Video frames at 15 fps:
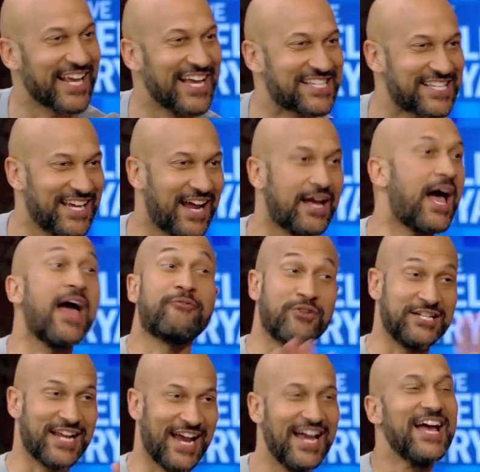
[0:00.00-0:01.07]
yeah, yeah, in general.
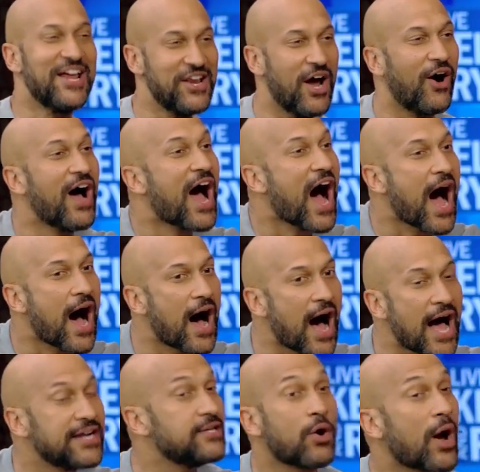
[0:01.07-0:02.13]
every day. Yeah. No,
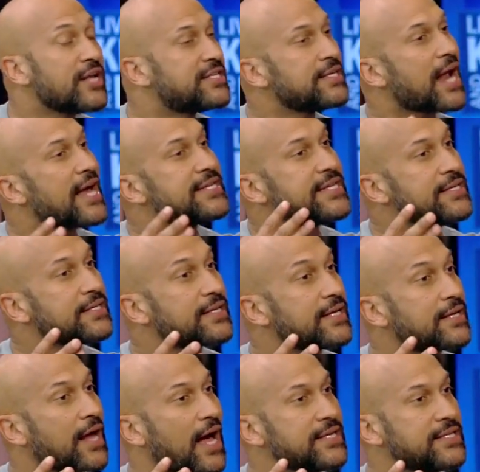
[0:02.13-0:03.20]
uh, I, no, I didn't. I didn't
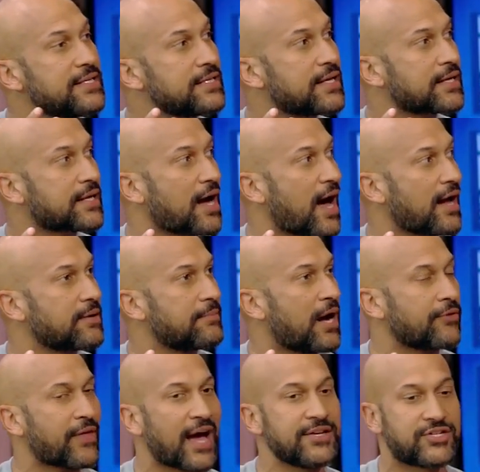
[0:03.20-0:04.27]
get. I didn't get cotton
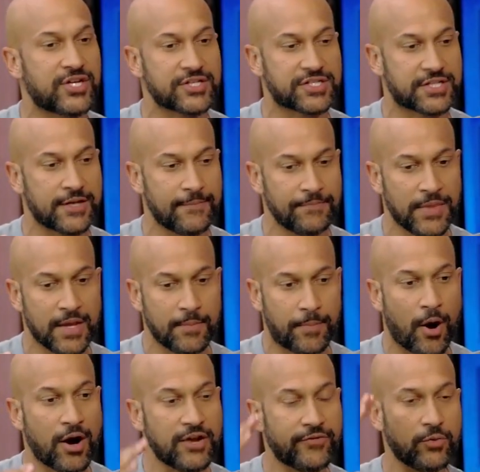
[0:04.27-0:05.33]
mouth. I just
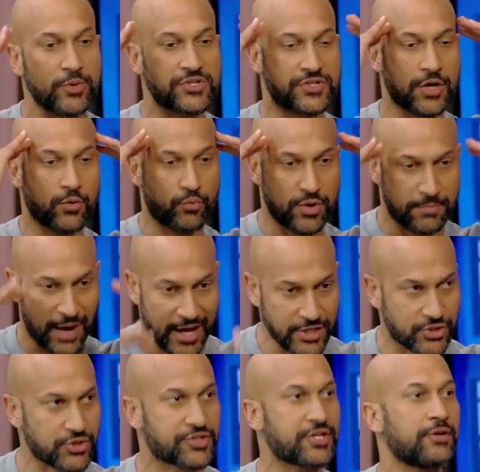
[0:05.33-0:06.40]
part of it was
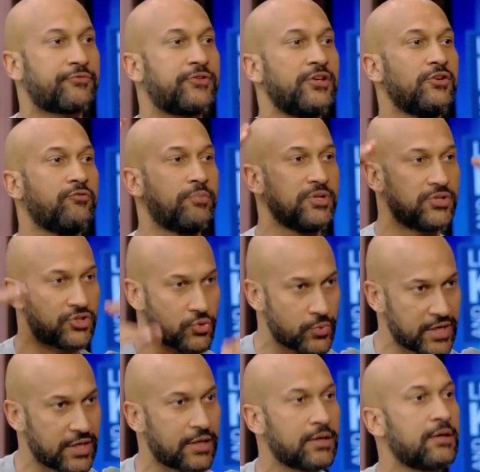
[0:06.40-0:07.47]
remind yourself that you've been
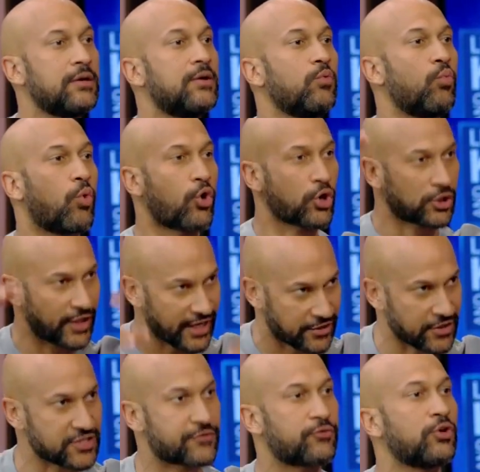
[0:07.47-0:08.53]
doing work like
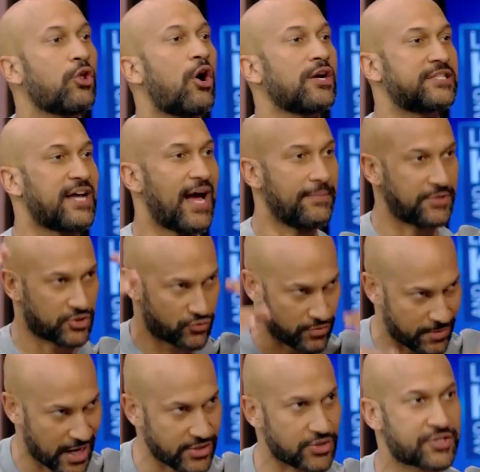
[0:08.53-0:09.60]
this for a long time. Just
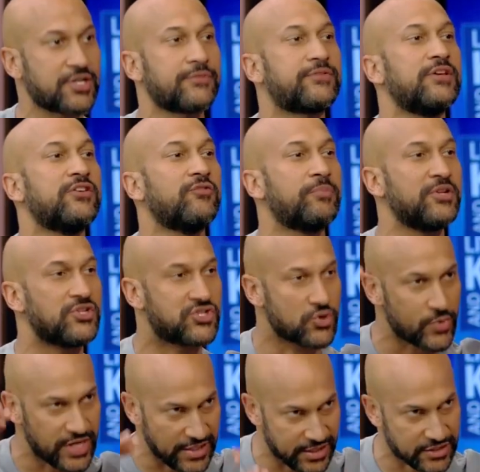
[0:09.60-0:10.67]
remind yourself that right. you've been
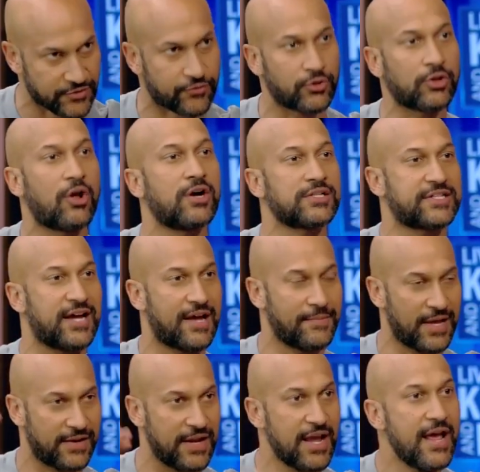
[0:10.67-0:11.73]
doing this for a long time,
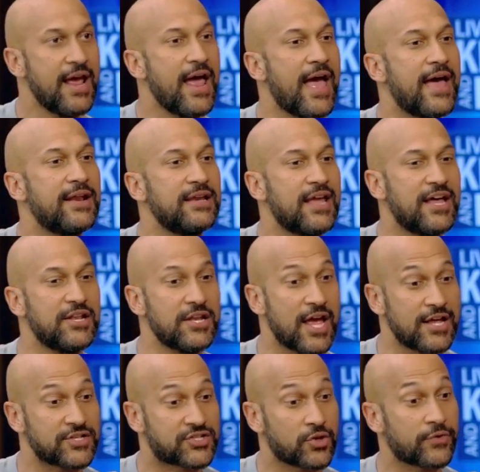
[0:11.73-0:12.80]
and and and
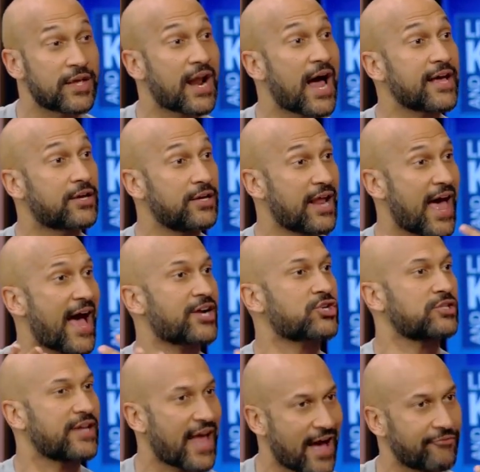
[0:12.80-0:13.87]
and so that I could
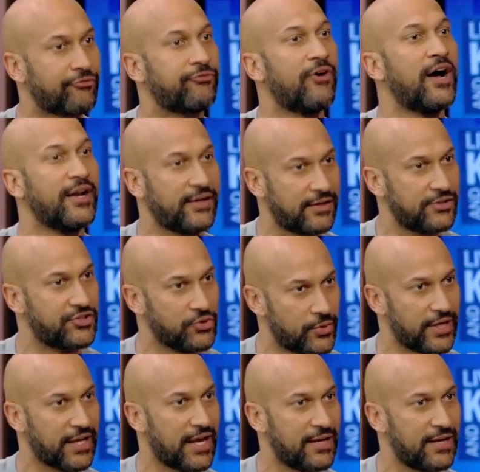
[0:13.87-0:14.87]
actually have fun doing